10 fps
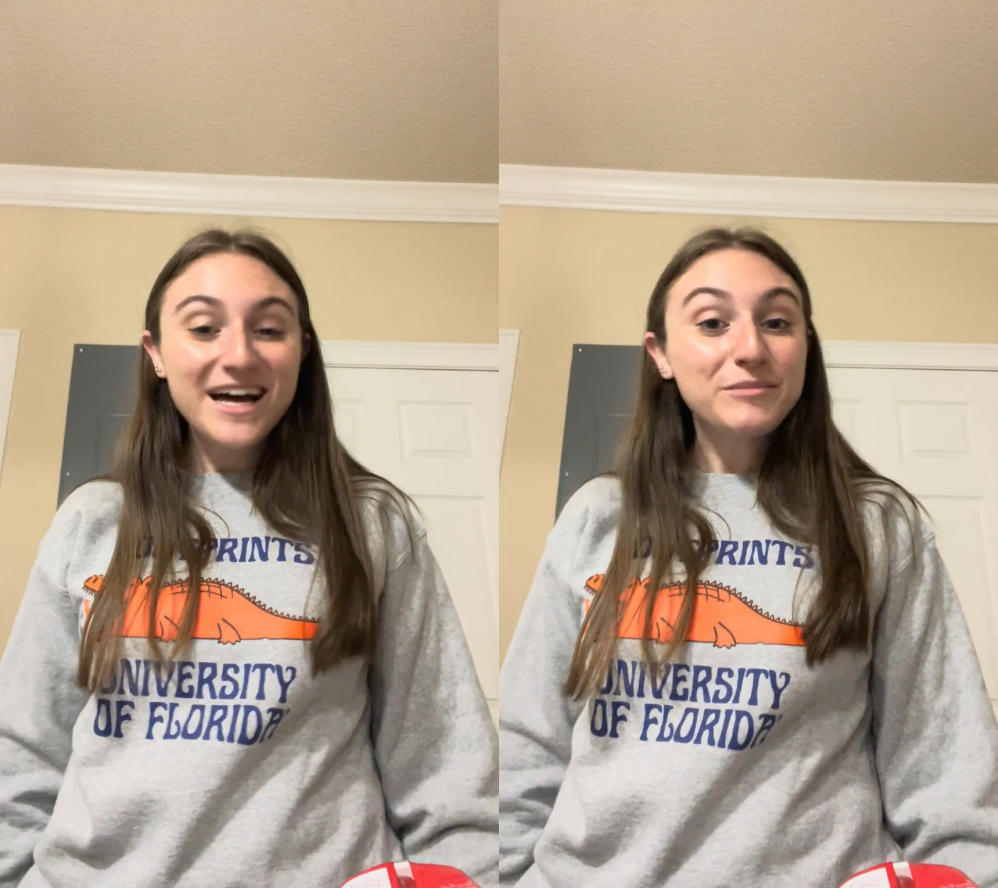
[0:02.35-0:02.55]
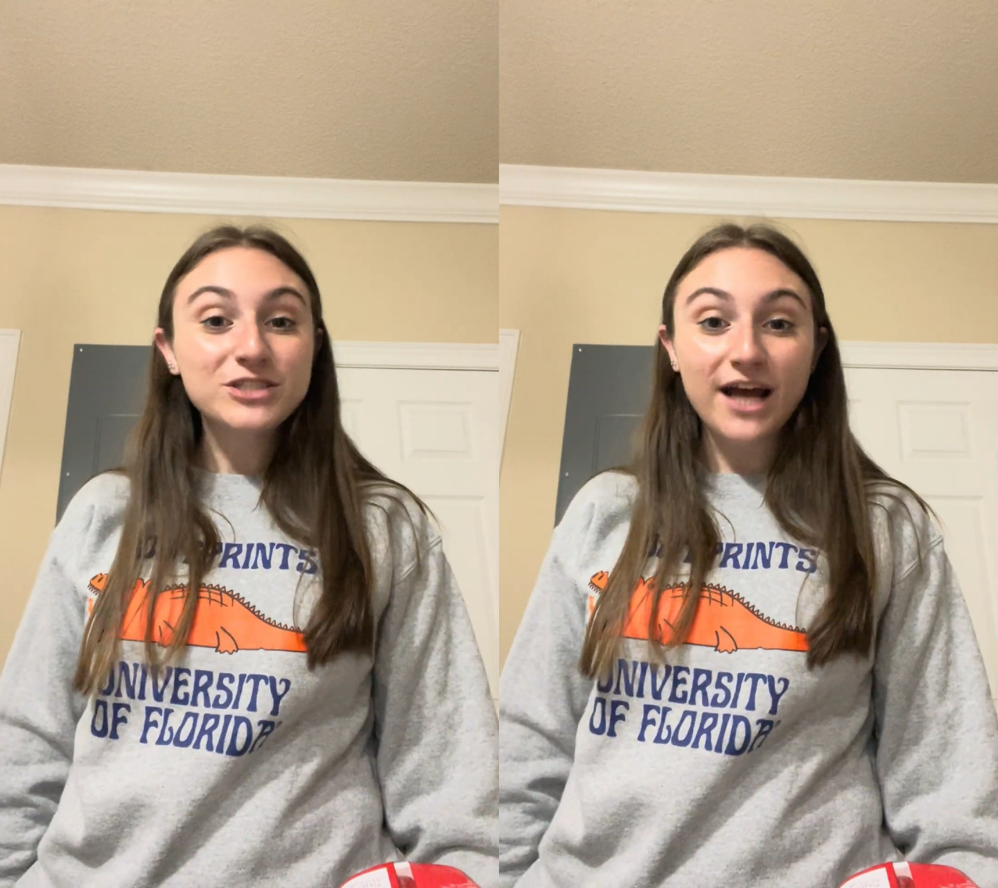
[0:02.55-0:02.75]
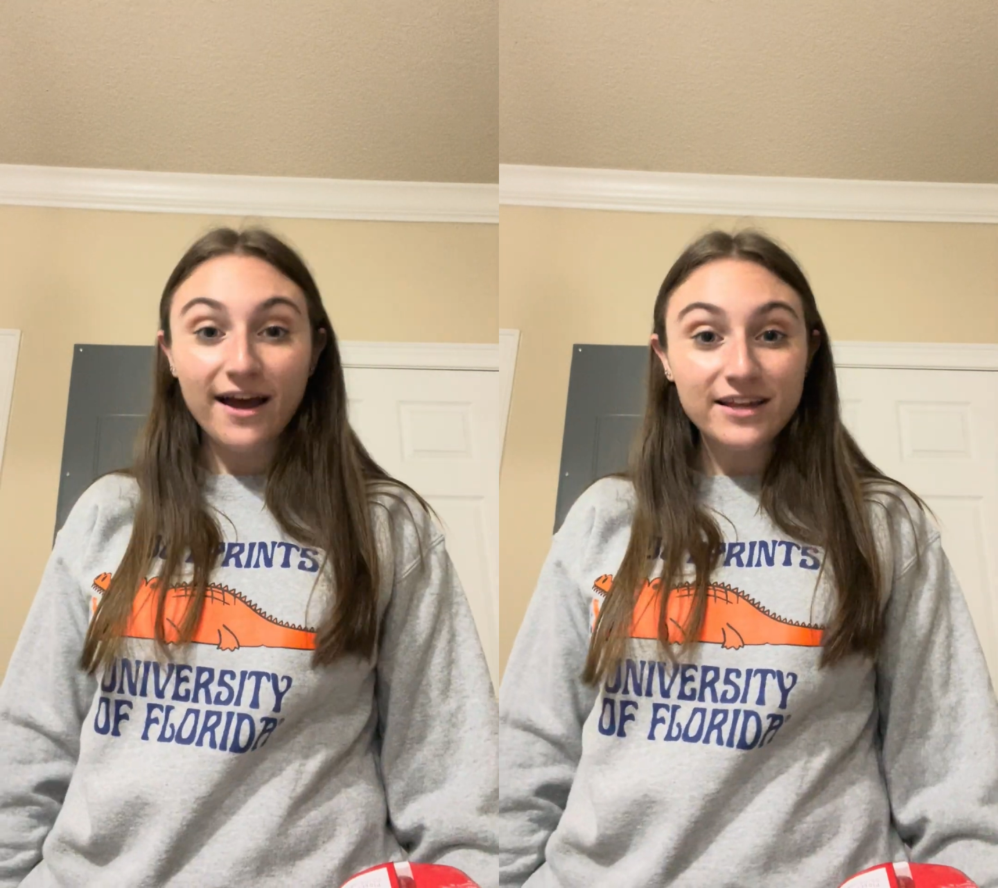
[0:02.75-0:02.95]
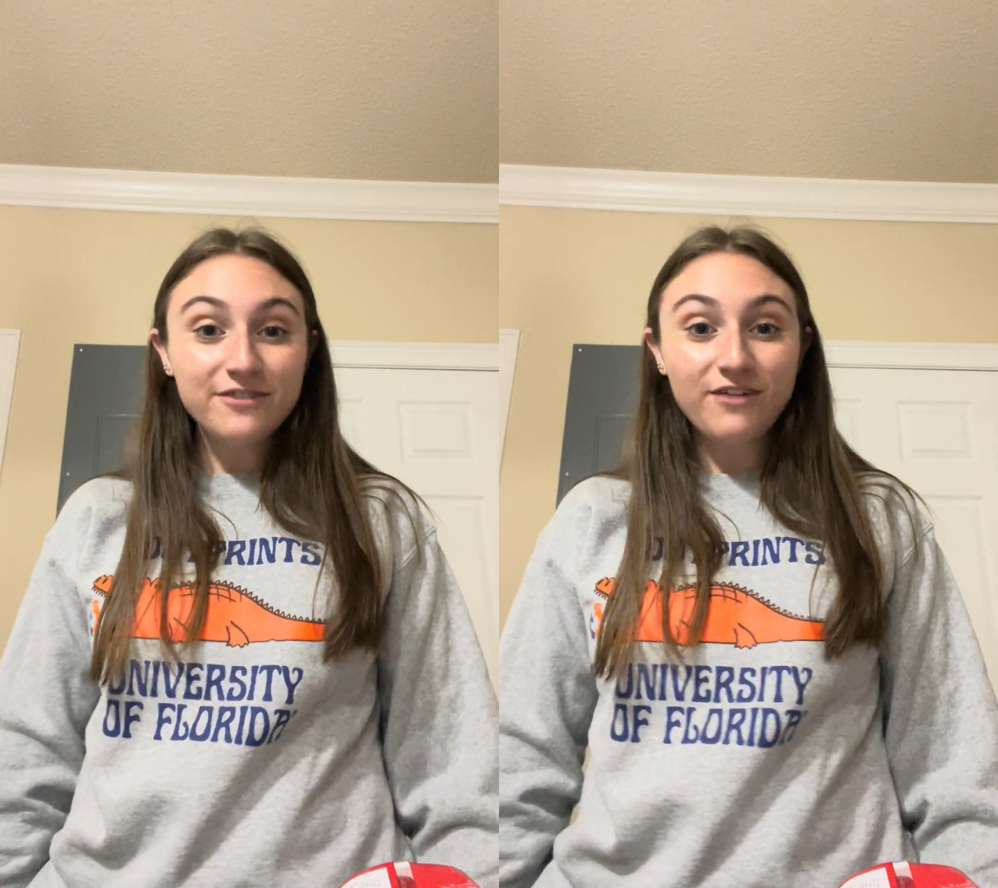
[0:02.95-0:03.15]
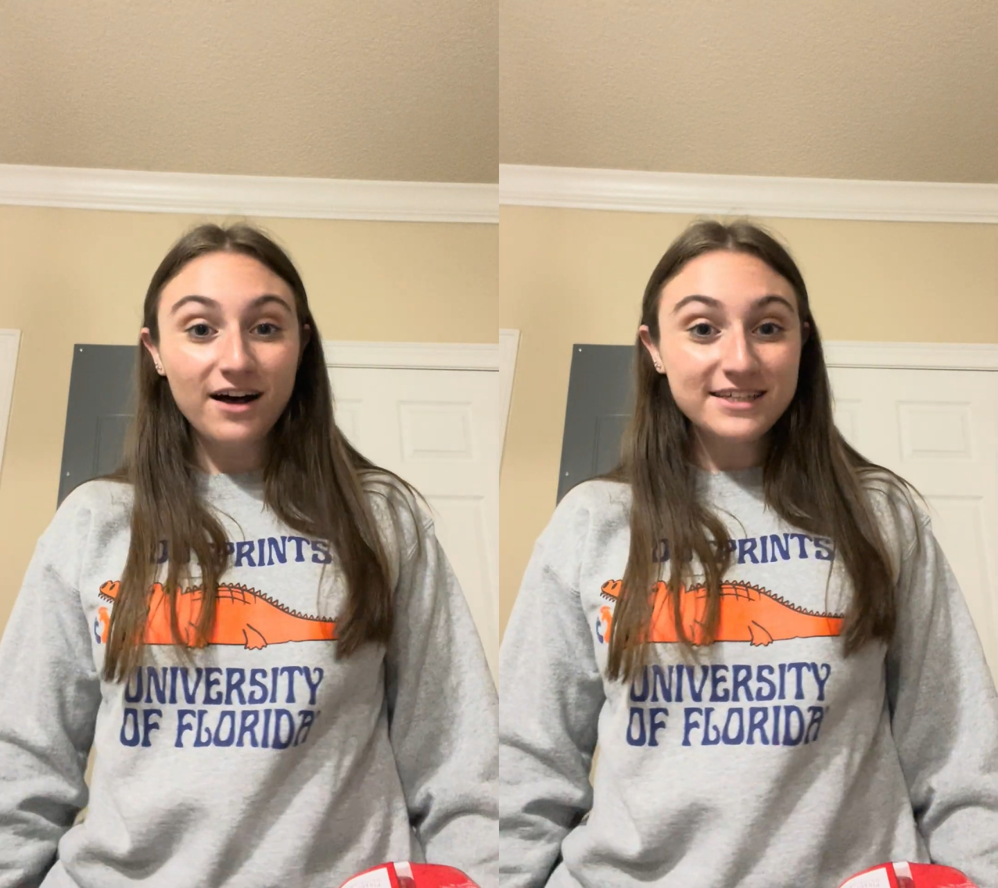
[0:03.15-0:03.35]
I'm a Child Life
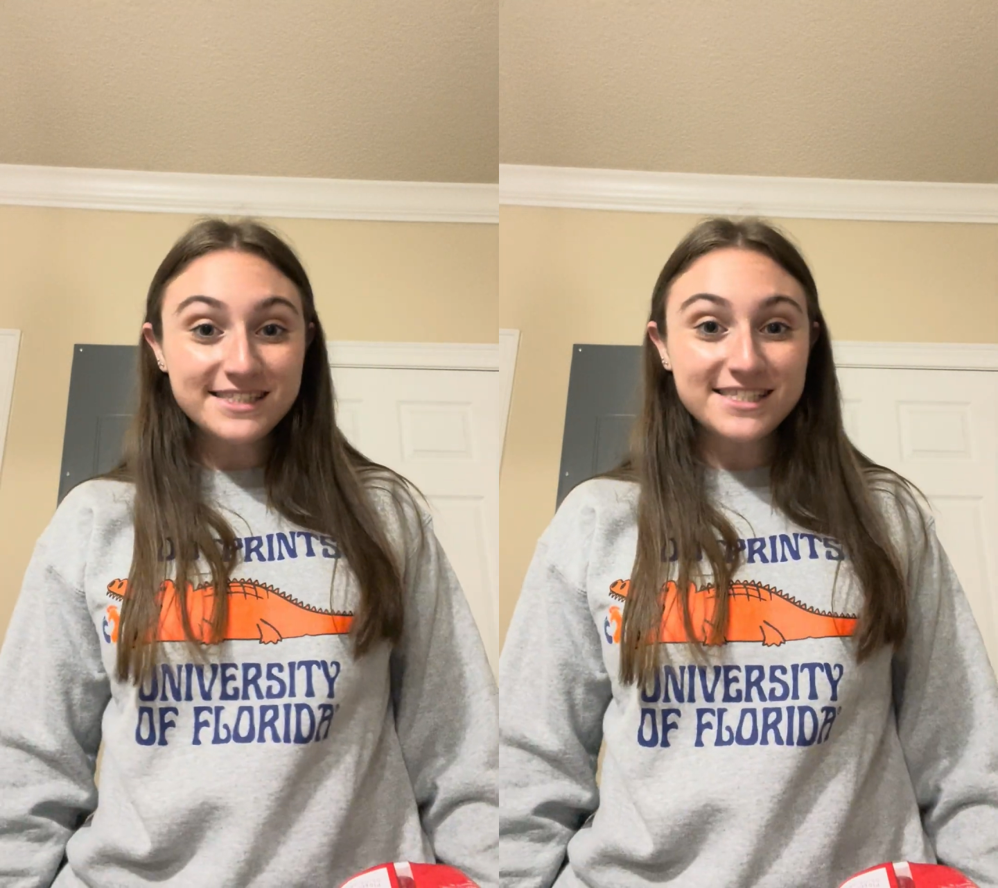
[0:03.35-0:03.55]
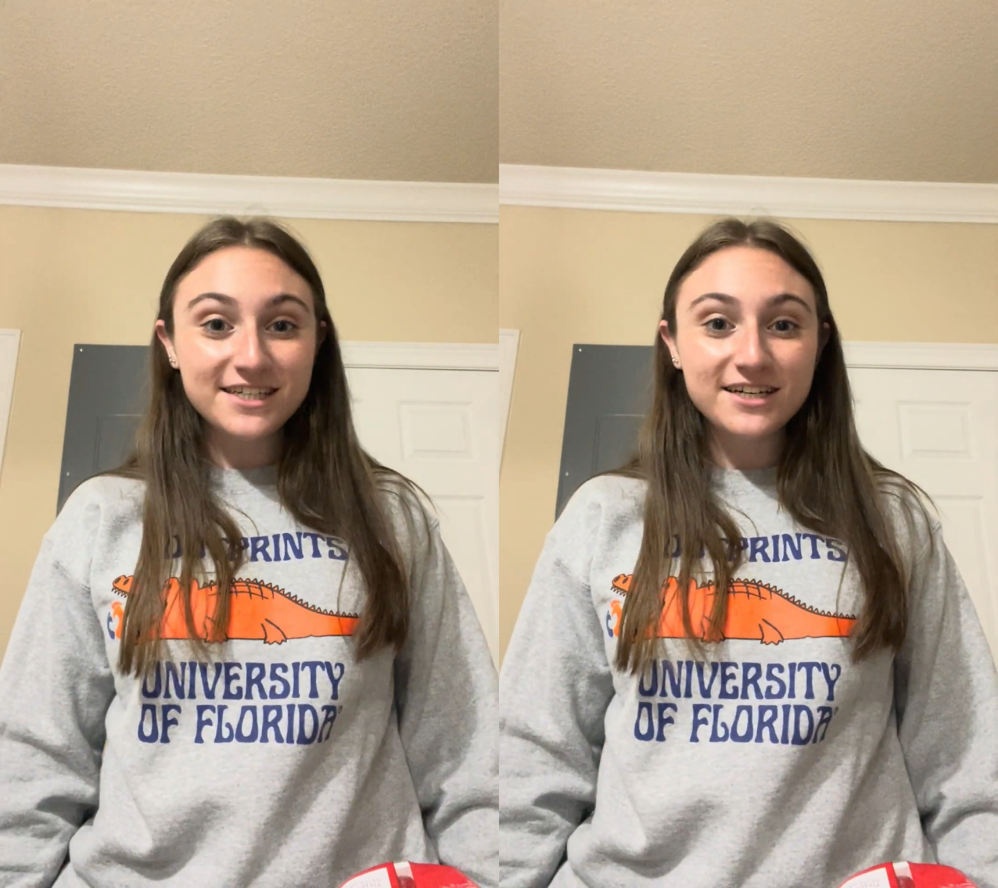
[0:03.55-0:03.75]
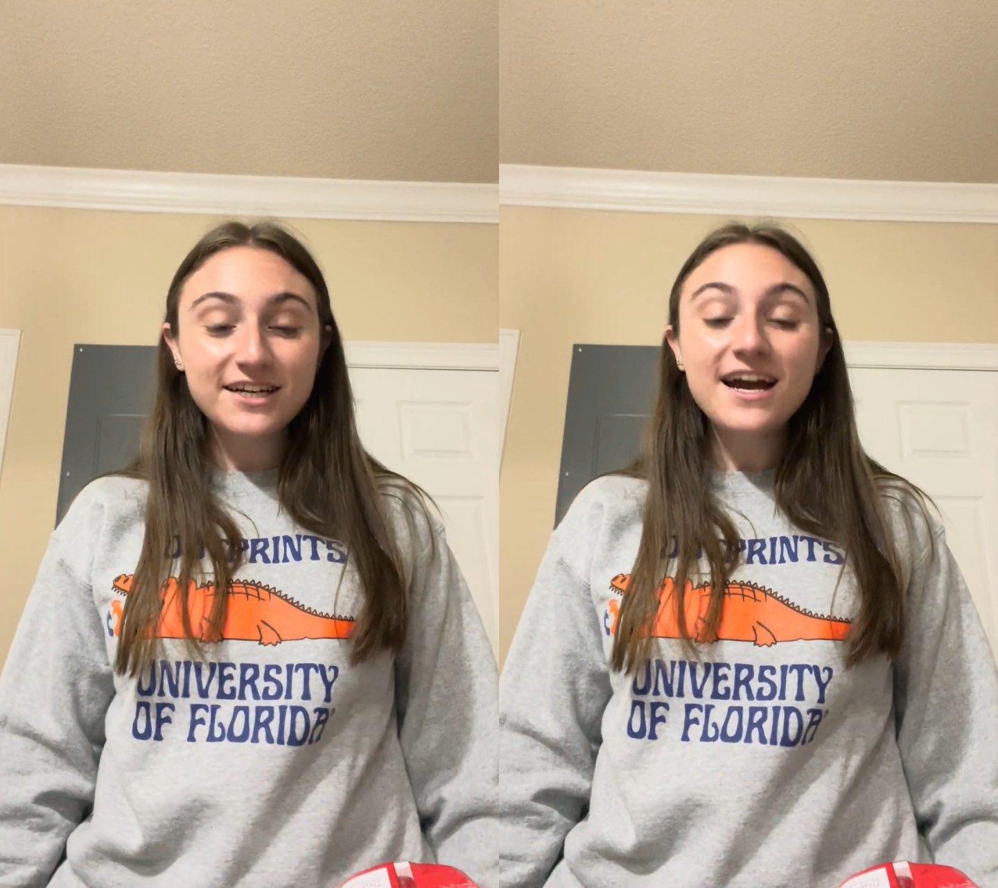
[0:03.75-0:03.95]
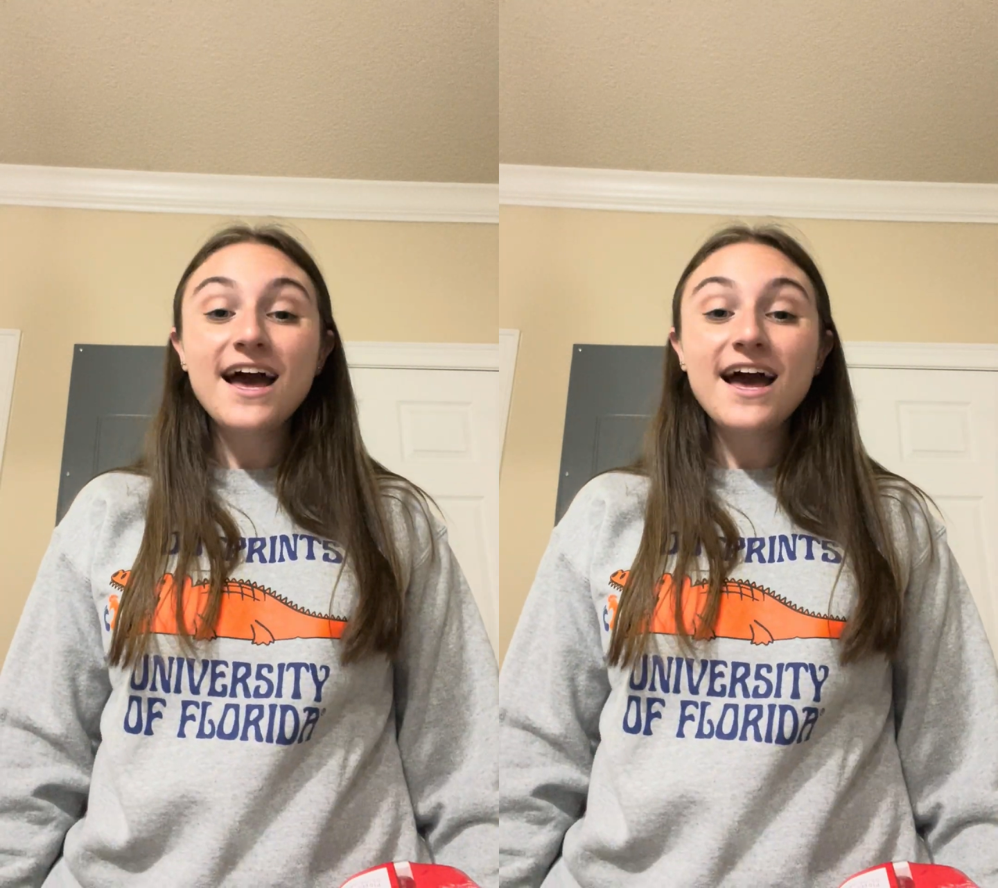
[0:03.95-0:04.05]
volunteer,